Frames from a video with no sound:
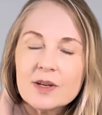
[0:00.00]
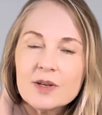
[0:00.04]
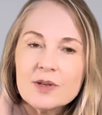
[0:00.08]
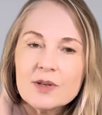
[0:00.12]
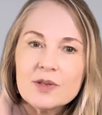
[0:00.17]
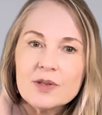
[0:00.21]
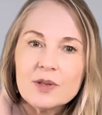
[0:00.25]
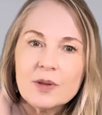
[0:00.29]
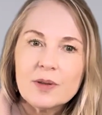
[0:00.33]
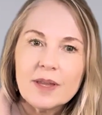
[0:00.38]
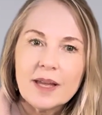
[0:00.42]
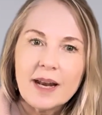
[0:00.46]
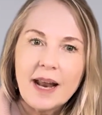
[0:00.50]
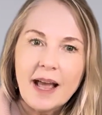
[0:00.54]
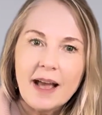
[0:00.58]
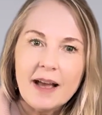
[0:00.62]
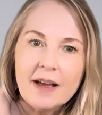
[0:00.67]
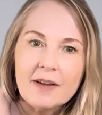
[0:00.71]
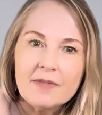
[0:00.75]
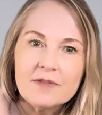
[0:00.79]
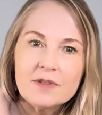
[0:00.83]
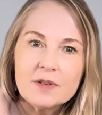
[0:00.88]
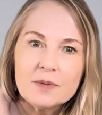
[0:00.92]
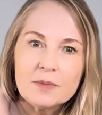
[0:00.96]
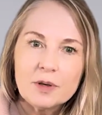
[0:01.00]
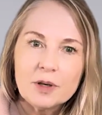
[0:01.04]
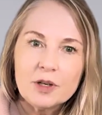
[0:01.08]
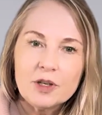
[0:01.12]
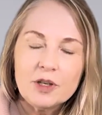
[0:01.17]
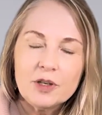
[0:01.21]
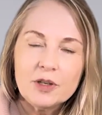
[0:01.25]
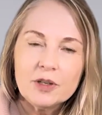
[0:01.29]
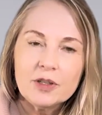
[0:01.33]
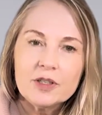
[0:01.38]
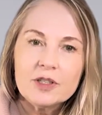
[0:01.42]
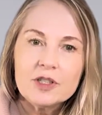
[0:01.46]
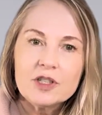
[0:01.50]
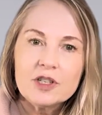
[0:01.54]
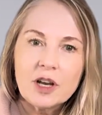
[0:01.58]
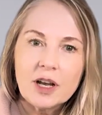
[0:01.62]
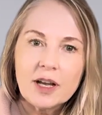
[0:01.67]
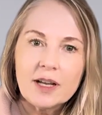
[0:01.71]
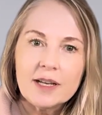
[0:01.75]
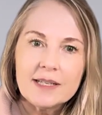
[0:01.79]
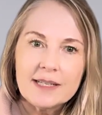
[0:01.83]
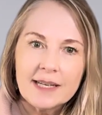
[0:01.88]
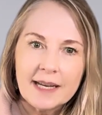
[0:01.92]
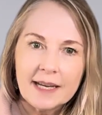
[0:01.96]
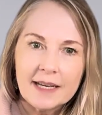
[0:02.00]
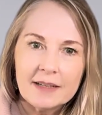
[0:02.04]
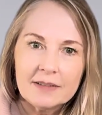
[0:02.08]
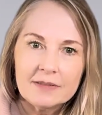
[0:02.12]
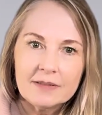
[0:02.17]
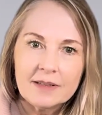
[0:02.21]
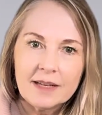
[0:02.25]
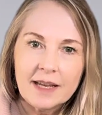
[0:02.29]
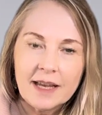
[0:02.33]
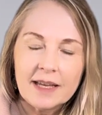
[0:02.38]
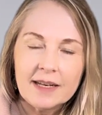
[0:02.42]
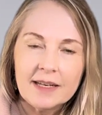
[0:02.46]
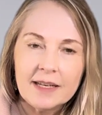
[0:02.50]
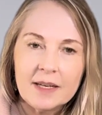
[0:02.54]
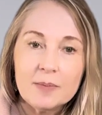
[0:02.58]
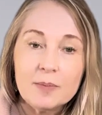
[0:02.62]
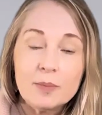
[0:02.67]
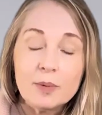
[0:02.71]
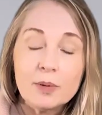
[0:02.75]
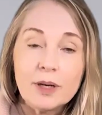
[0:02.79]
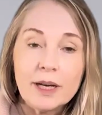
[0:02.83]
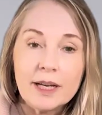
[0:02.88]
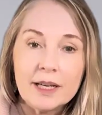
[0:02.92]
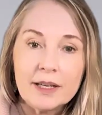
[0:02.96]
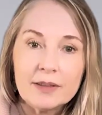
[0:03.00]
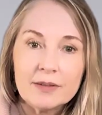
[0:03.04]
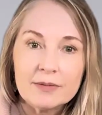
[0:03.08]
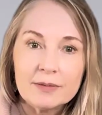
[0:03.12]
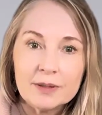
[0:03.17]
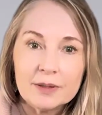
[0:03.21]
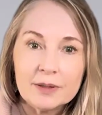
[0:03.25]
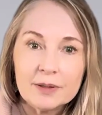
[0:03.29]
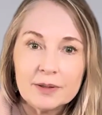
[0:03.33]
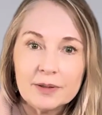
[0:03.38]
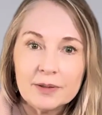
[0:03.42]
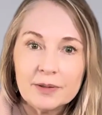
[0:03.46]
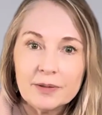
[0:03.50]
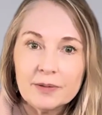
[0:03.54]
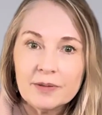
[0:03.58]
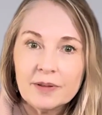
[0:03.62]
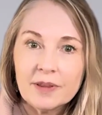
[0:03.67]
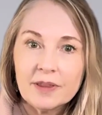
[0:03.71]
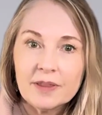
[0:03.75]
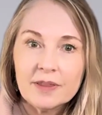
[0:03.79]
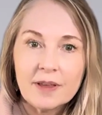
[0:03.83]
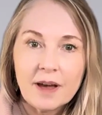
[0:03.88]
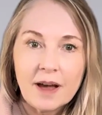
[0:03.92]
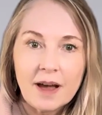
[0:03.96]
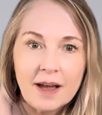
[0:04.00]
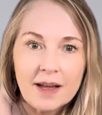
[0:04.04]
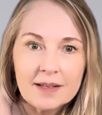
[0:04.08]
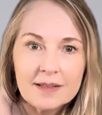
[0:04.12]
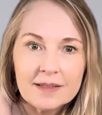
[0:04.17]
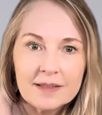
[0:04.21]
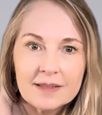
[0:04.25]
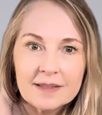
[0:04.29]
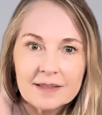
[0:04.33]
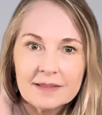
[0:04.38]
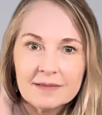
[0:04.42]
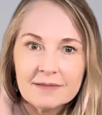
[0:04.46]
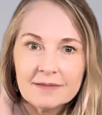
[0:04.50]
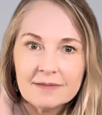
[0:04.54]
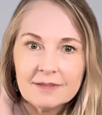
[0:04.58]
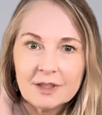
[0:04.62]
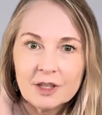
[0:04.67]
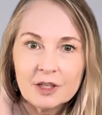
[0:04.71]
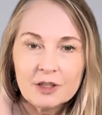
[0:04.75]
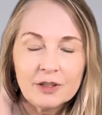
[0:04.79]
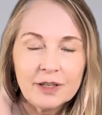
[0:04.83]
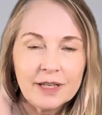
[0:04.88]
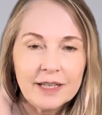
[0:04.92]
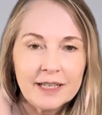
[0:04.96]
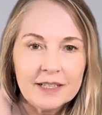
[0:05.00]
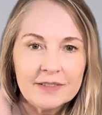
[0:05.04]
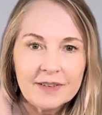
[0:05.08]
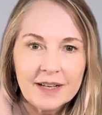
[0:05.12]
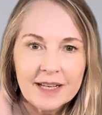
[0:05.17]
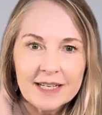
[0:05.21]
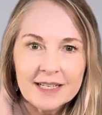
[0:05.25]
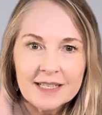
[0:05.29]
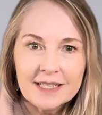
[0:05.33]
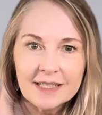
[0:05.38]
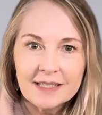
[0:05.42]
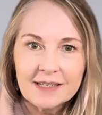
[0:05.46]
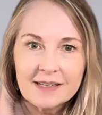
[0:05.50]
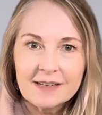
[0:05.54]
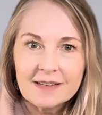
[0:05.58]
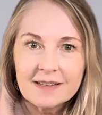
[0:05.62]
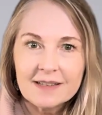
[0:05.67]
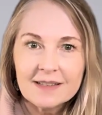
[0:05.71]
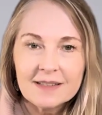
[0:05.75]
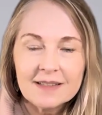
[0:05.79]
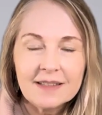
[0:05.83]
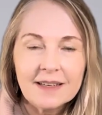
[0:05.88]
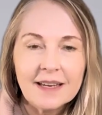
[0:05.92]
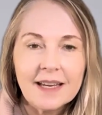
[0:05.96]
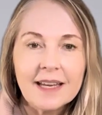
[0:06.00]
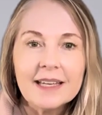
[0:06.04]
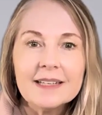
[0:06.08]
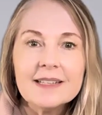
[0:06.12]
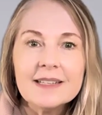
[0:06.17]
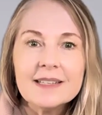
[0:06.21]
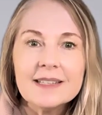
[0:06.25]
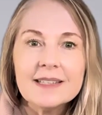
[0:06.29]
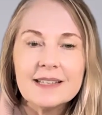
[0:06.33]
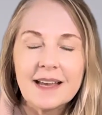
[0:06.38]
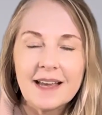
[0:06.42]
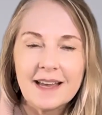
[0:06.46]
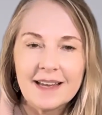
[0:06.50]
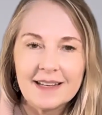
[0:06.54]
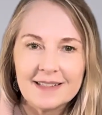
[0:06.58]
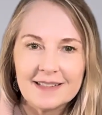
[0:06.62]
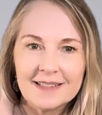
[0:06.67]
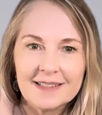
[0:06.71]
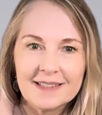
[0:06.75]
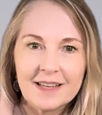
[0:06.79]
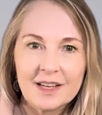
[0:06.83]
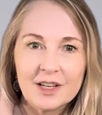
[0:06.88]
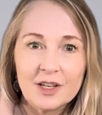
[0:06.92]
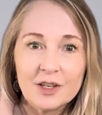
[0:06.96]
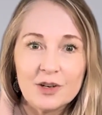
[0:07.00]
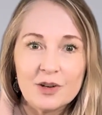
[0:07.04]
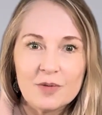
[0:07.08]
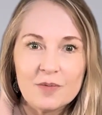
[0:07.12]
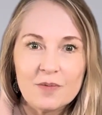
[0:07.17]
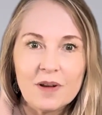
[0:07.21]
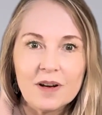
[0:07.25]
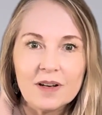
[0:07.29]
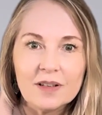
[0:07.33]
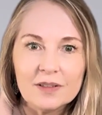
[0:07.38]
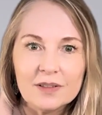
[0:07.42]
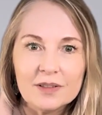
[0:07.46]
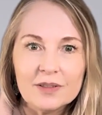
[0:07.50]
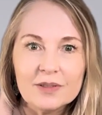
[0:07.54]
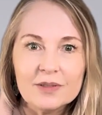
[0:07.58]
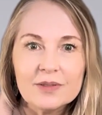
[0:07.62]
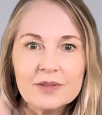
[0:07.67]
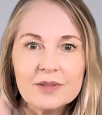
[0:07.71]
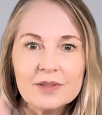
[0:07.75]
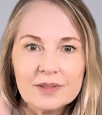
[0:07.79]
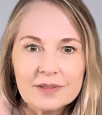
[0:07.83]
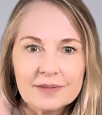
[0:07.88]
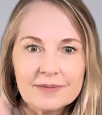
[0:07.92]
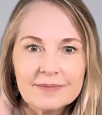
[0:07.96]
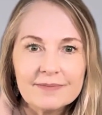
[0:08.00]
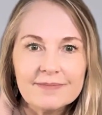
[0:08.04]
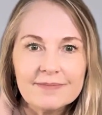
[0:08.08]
so that afterward you can jot down any breakthrough thoughts, creative ideas, insights that you don't want to lose.